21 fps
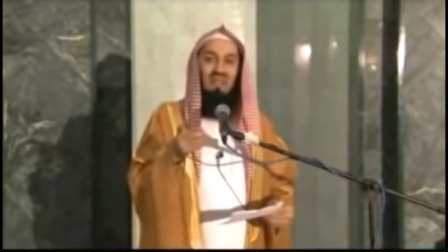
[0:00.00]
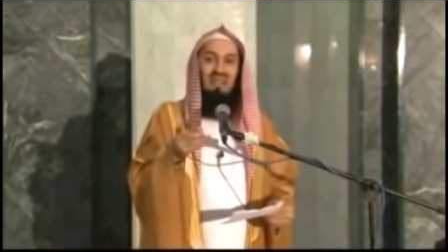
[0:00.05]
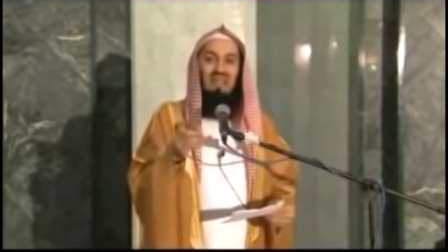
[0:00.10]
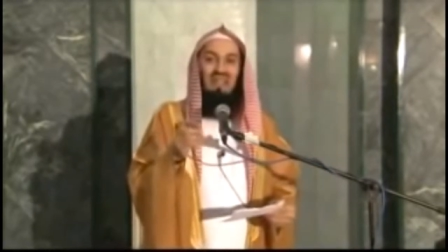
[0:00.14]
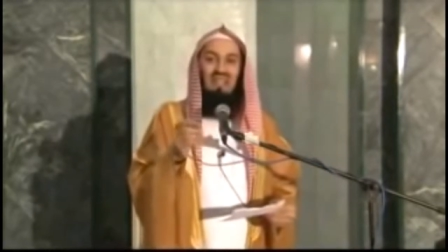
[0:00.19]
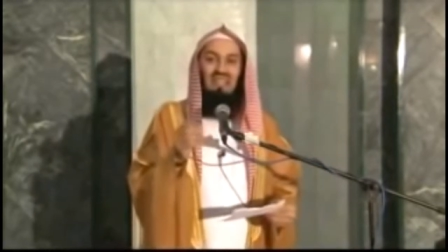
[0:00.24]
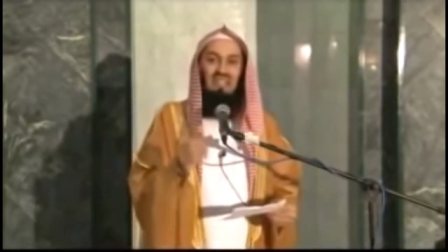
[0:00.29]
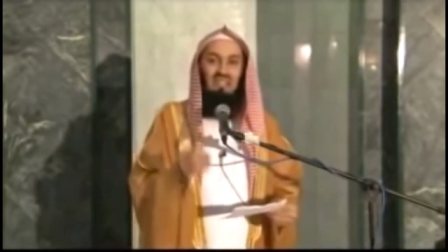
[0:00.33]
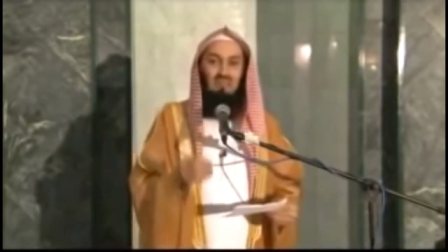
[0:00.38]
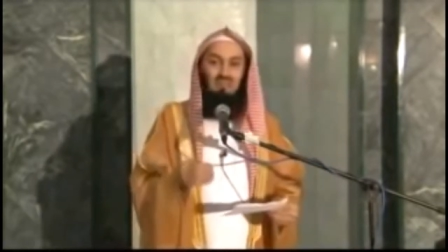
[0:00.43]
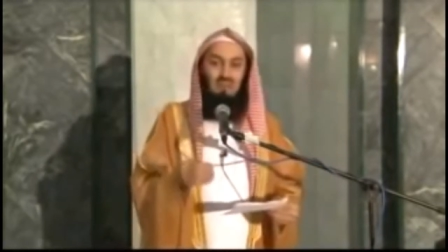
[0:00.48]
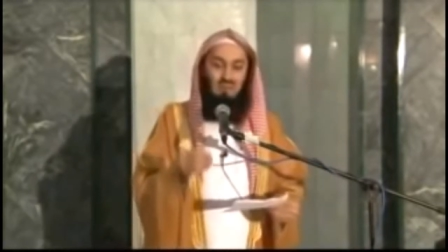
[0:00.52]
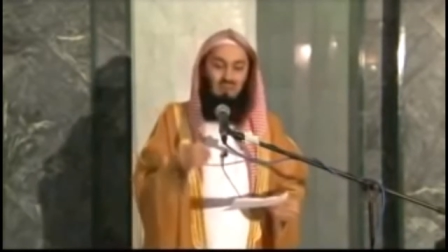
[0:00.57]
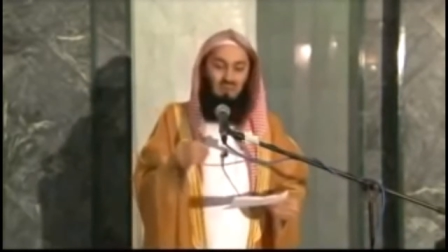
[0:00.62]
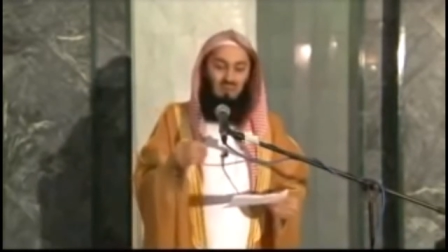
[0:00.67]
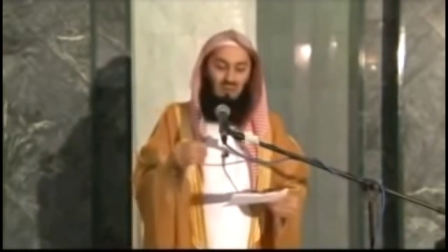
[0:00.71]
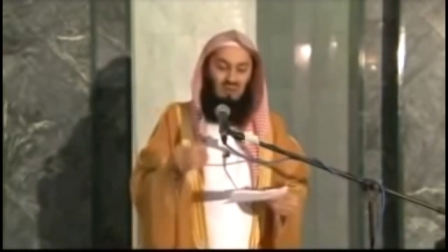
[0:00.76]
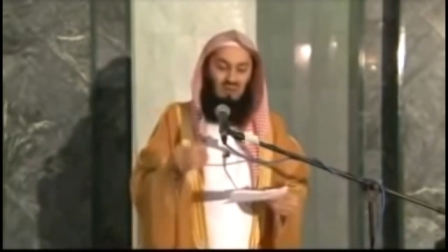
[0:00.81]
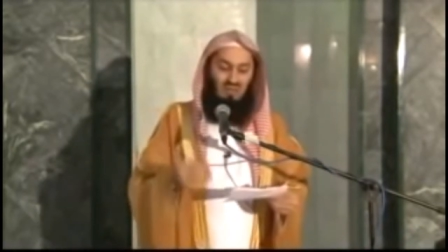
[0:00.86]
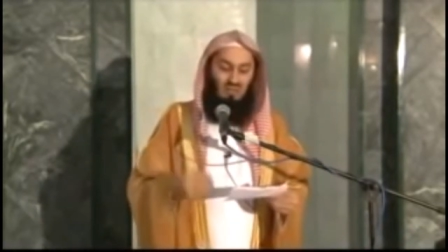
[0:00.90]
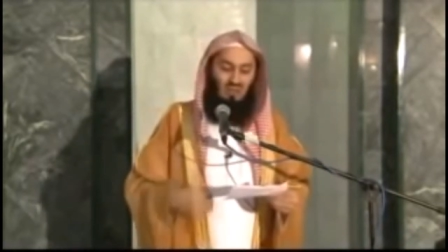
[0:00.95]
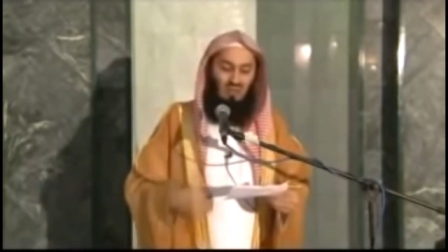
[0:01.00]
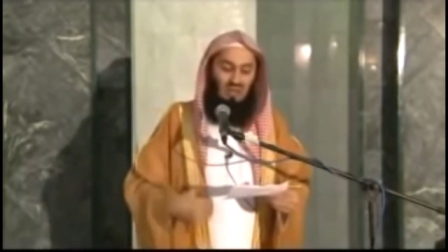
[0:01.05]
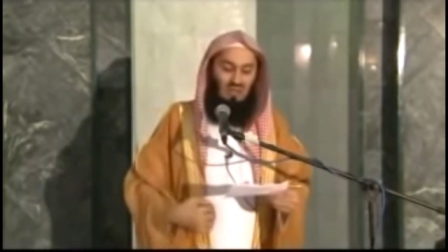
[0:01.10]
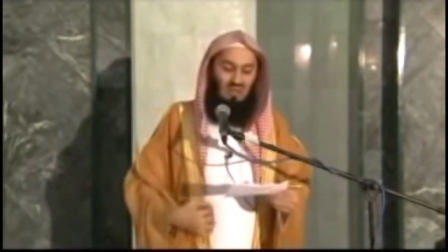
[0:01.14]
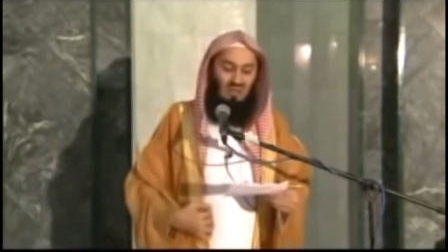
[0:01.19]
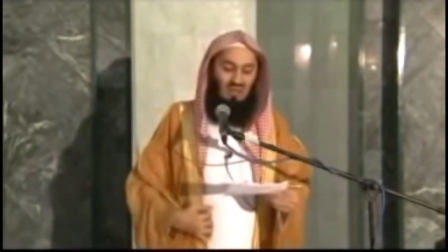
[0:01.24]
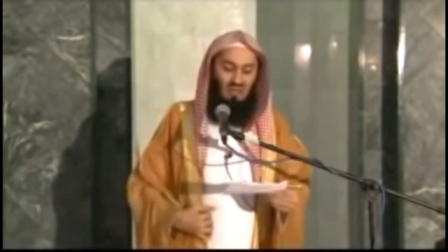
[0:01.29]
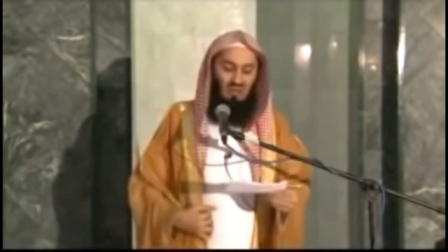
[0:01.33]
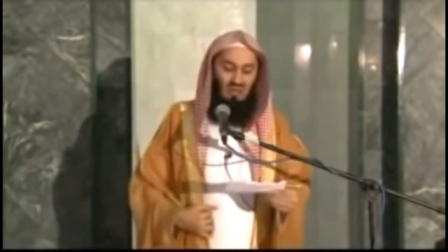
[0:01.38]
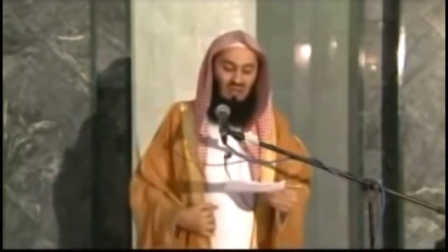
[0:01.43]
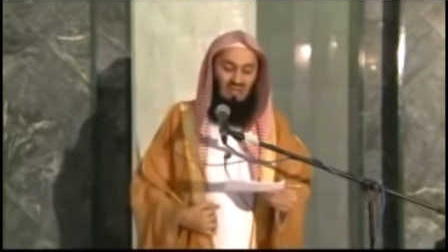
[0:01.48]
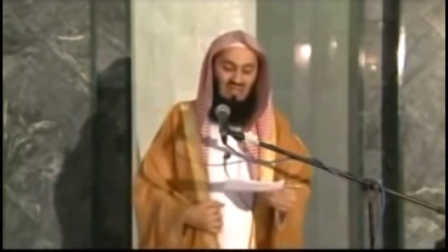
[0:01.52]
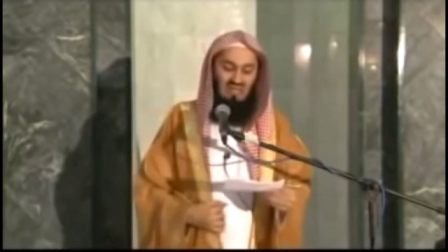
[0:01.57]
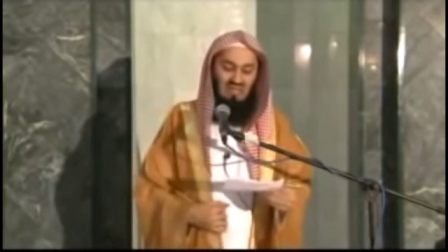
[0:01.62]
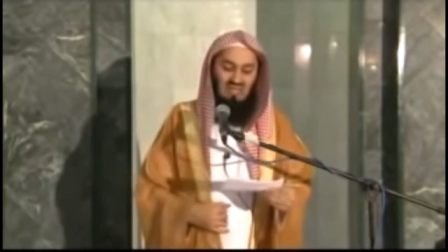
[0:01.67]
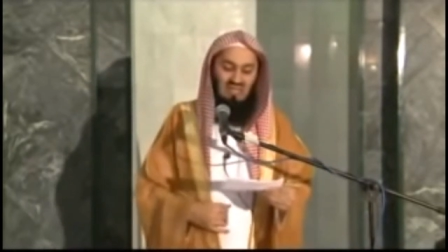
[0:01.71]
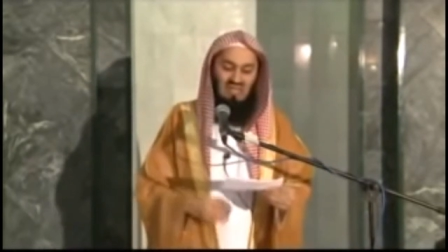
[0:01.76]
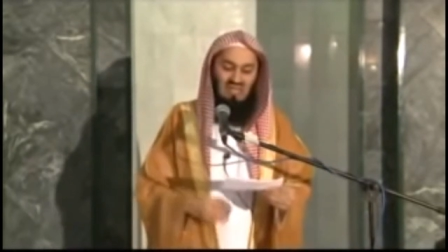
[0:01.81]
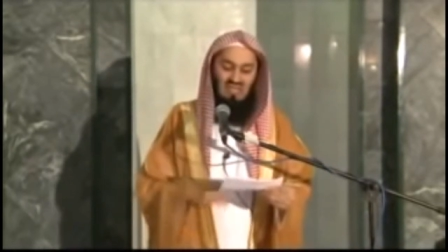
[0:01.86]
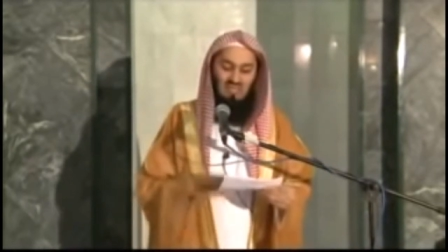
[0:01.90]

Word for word: And these people went to Hamra al-Asad.